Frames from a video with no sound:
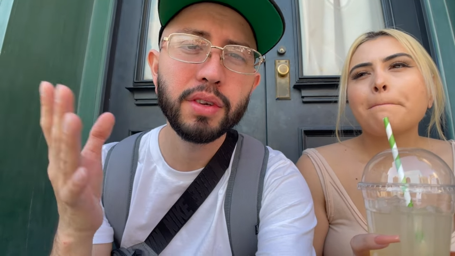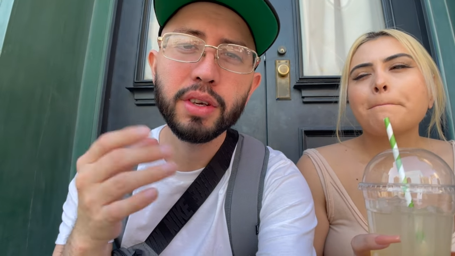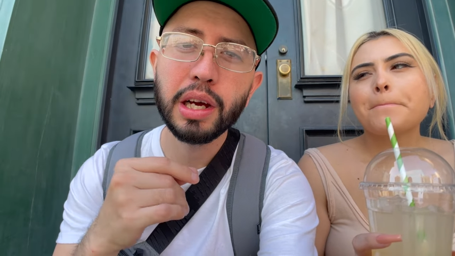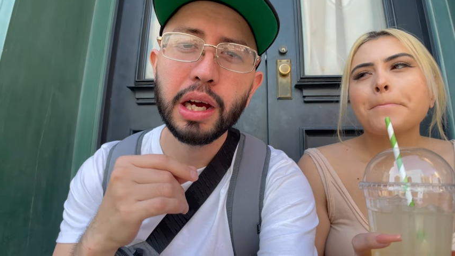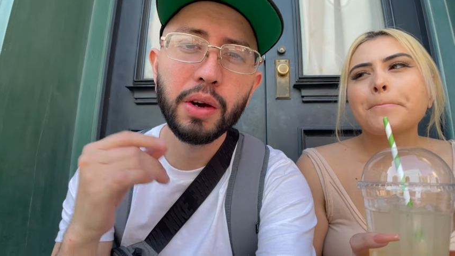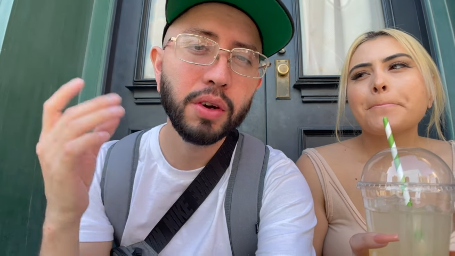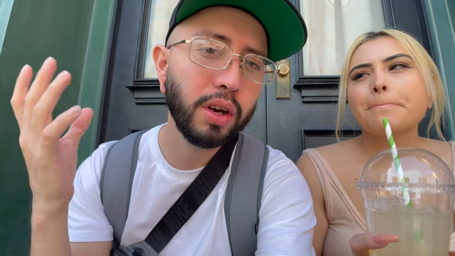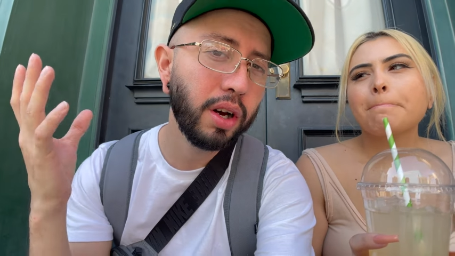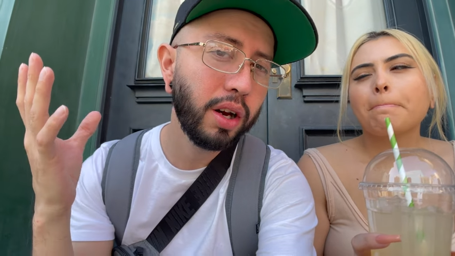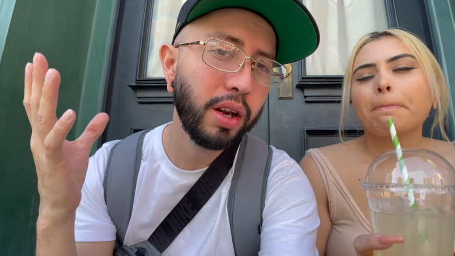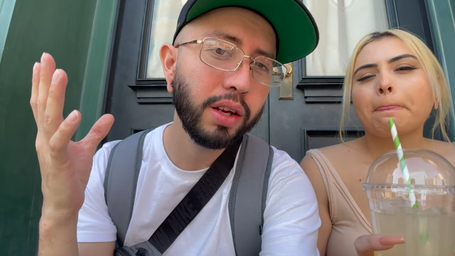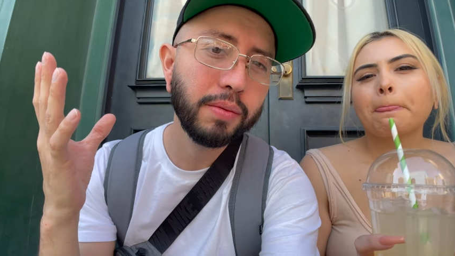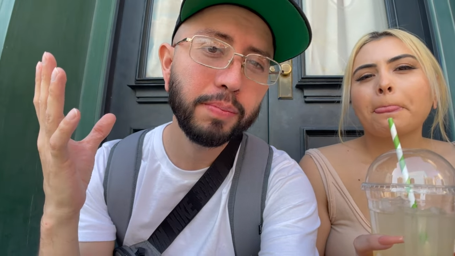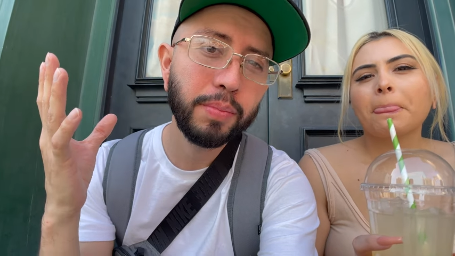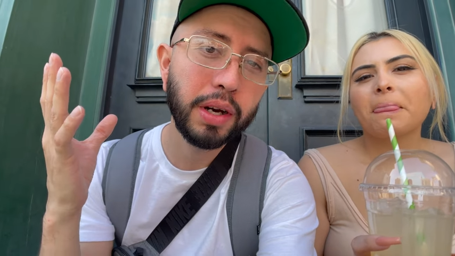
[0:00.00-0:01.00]

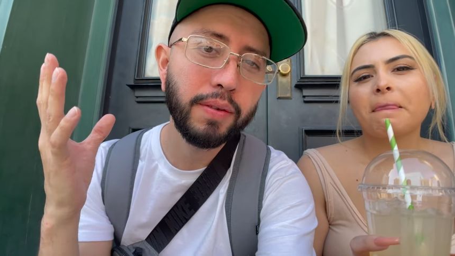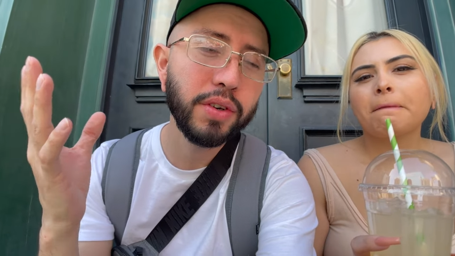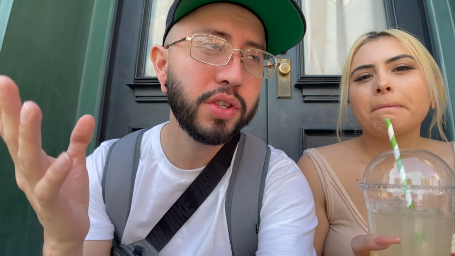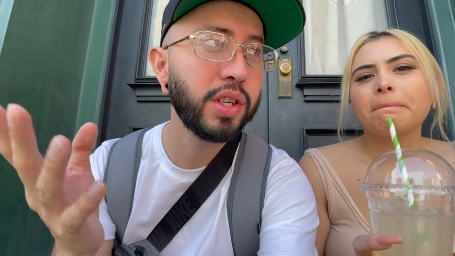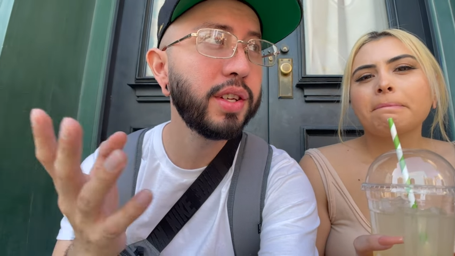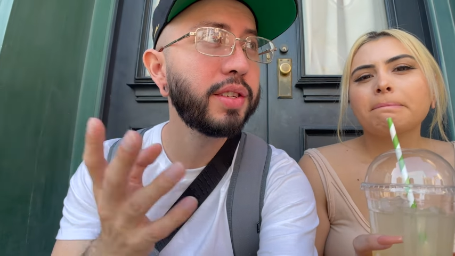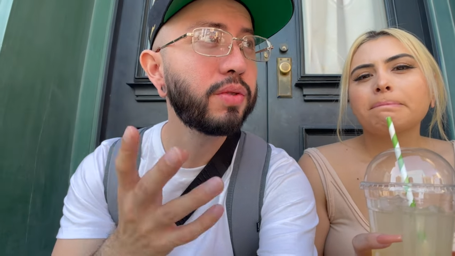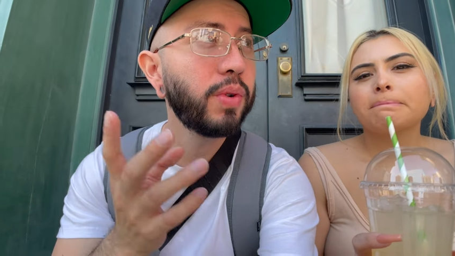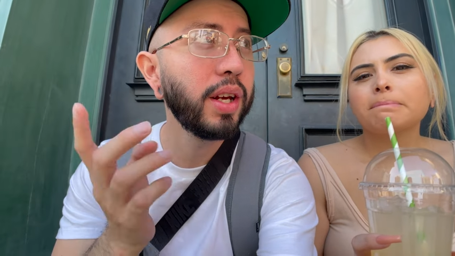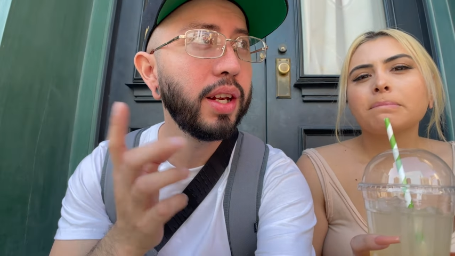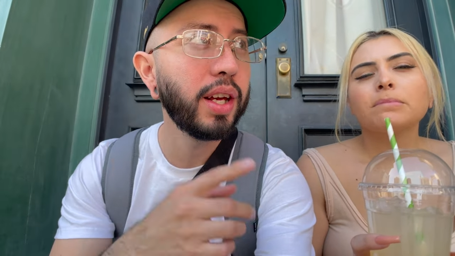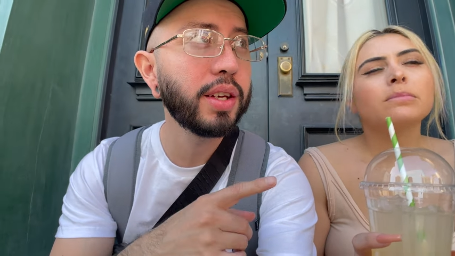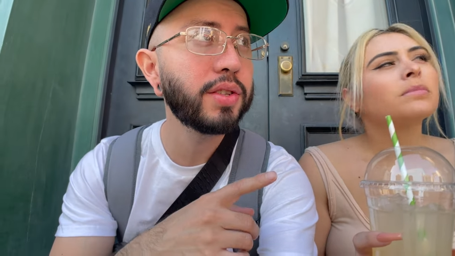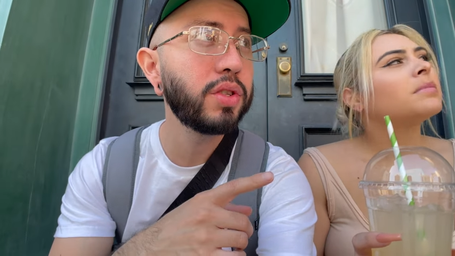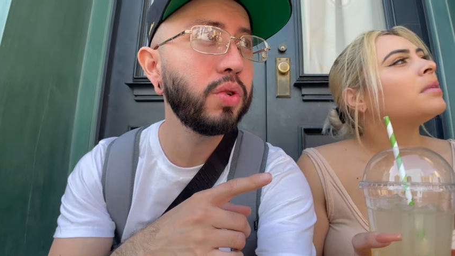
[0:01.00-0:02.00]
Speaker 1: alcoholic beverages right
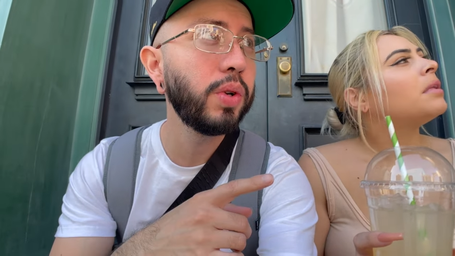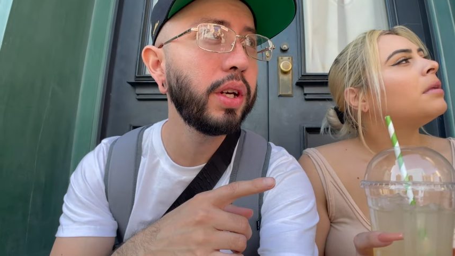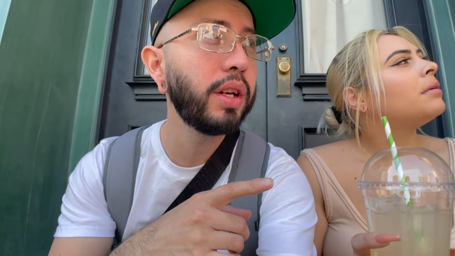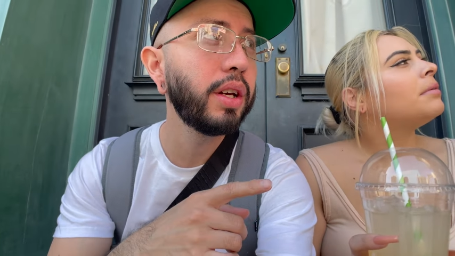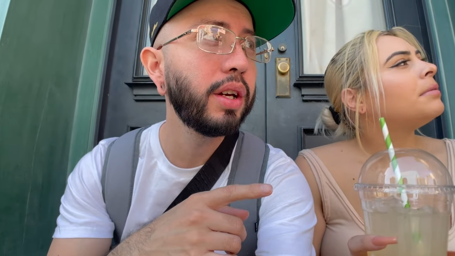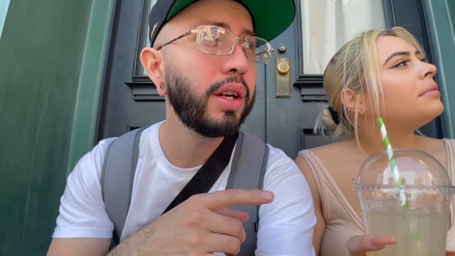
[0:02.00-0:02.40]
next to it,